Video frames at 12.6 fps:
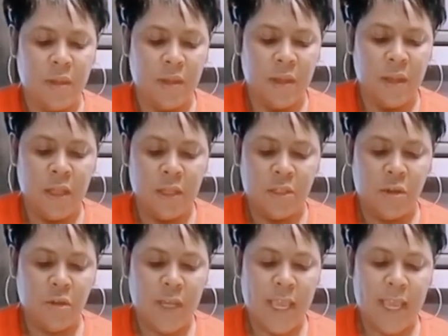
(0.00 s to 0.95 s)

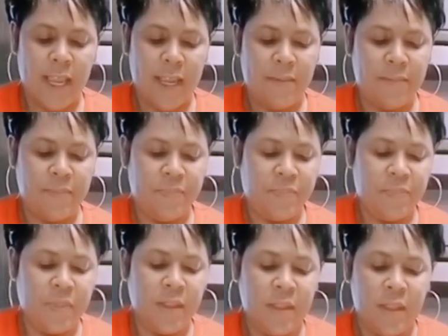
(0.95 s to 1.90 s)
Okay,
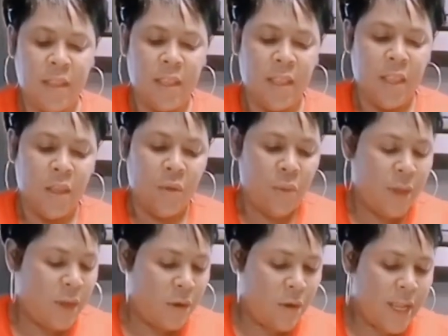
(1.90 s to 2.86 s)
we'll go
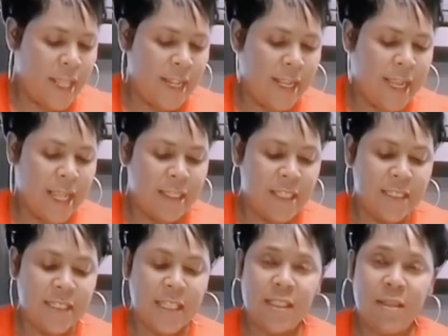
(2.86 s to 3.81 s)
ahead and get this
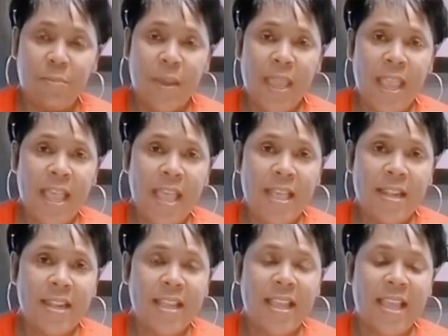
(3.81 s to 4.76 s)
in the pan
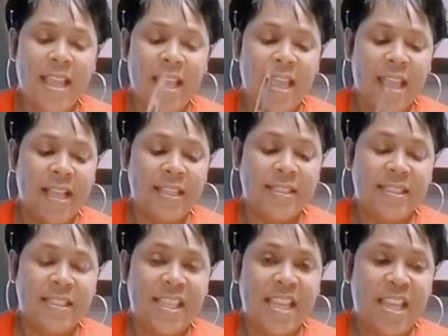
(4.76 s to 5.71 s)
and
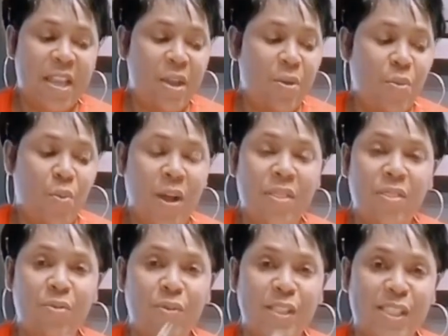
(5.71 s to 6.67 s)
see what the
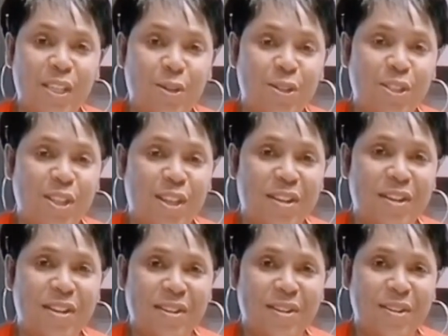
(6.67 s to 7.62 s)
results are gonna
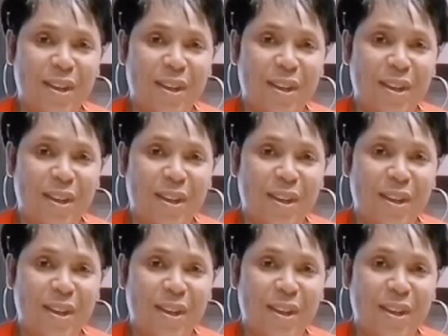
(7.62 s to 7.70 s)
look like.